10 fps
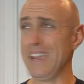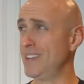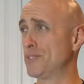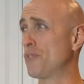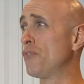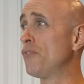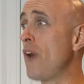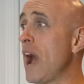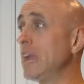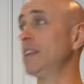It is
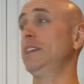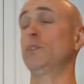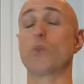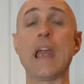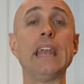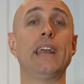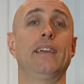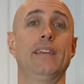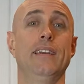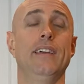finally
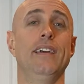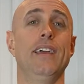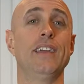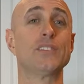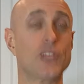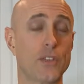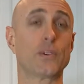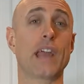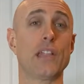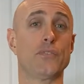raining in
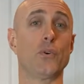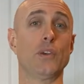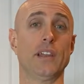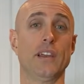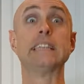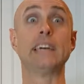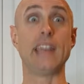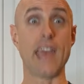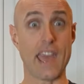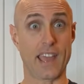Southern California
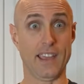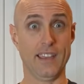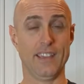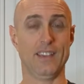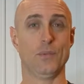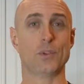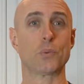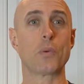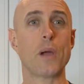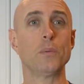today, which
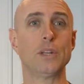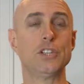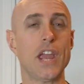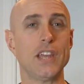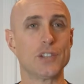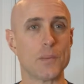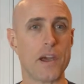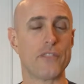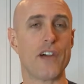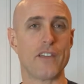will probably change in
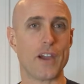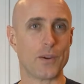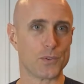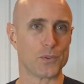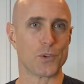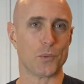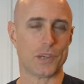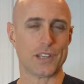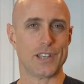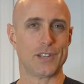about 5 hours or so
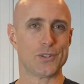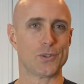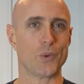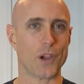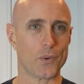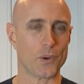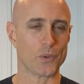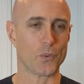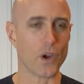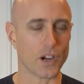because that's just the way our
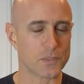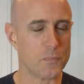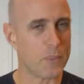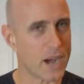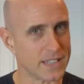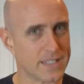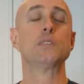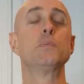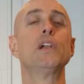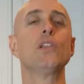weather works. But
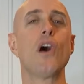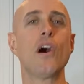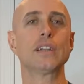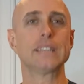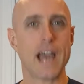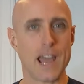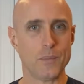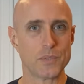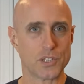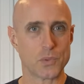it's been a long
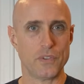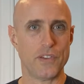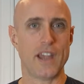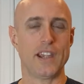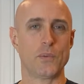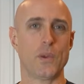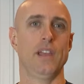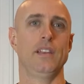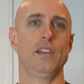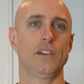time since we've had any
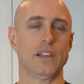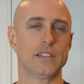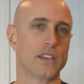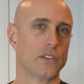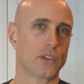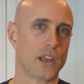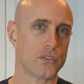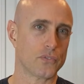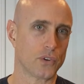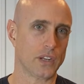rain here in Southern
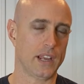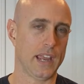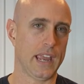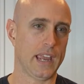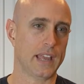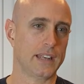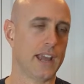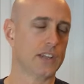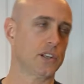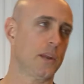California, and
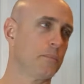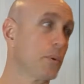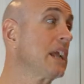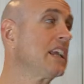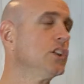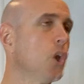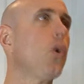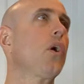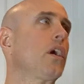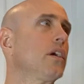actually I'm breaking
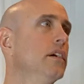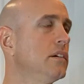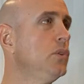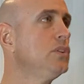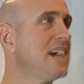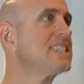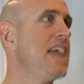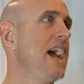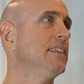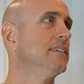lore. Who does
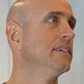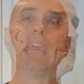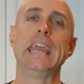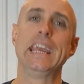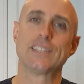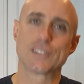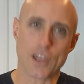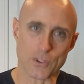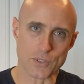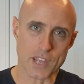that in
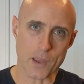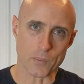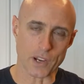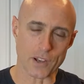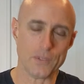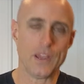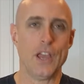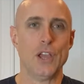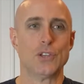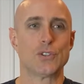Southern Tamriel?
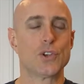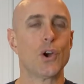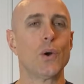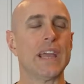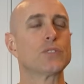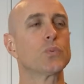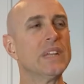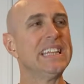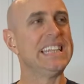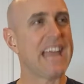So it's
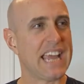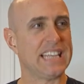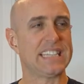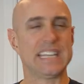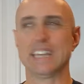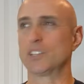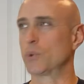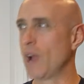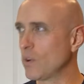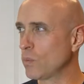really nice to get the
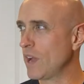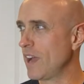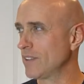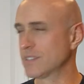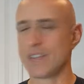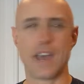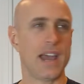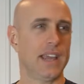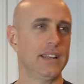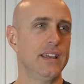ground wet
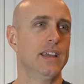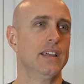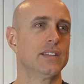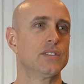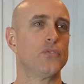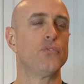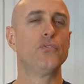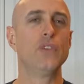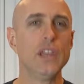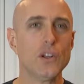outside, to
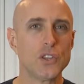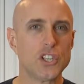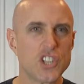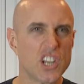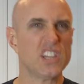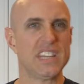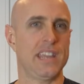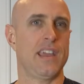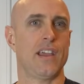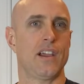feel the chill in
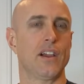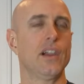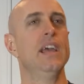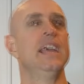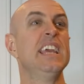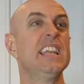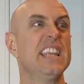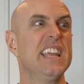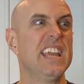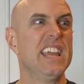the air. It
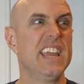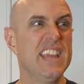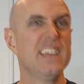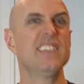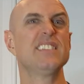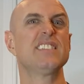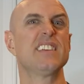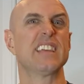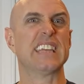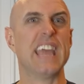is
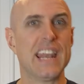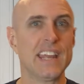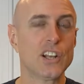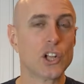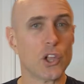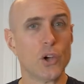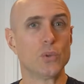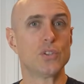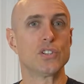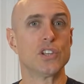getting
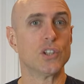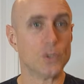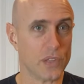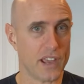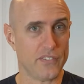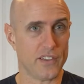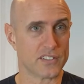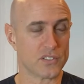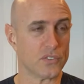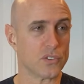close to New Life
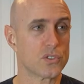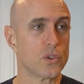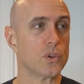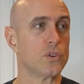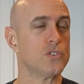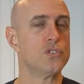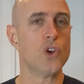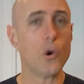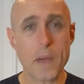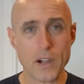Festival. So there's
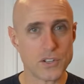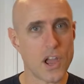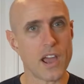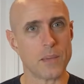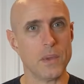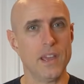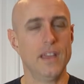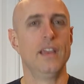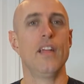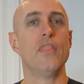no better time
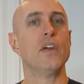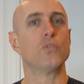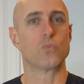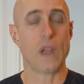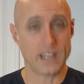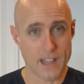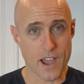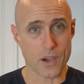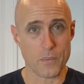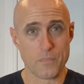than right
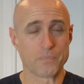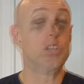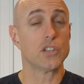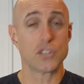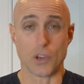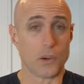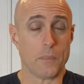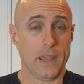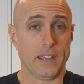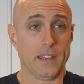now to start
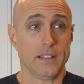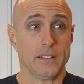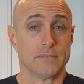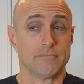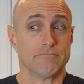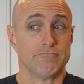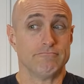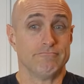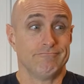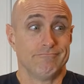making
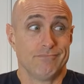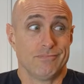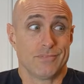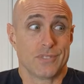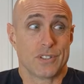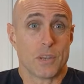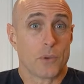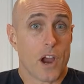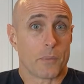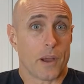some
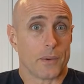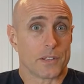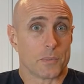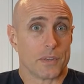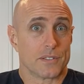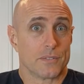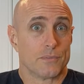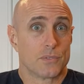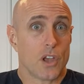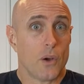crockpot recipes.
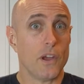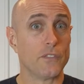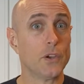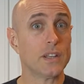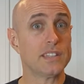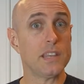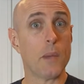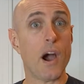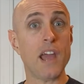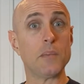So if you can see
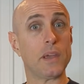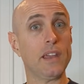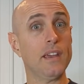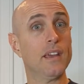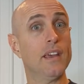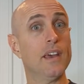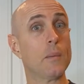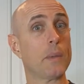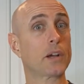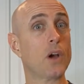behind me,
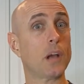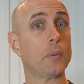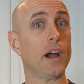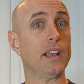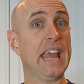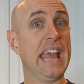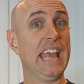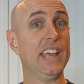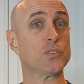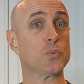my crockpot
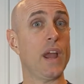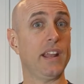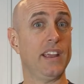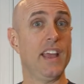is ready.